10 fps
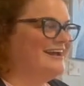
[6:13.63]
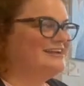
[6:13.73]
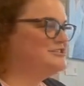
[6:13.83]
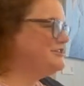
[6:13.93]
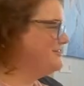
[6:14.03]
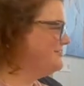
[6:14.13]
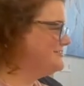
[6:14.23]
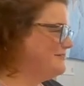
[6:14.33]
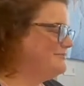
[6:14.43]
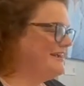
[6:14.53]
And she
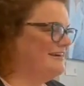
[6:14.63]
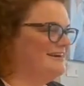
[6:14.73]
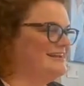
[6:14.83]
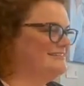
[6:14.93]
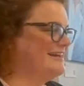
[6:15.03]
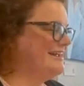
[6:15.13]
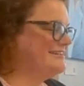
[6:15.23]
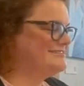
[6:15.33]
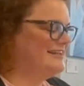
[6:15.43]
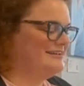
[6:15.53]
goes up there and like
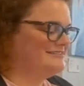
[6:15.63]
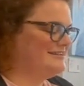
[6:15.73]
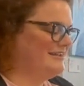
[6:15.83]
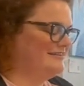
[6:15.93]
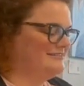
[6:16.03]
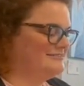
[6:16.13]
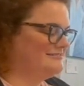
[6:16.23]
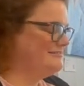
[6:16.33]
sings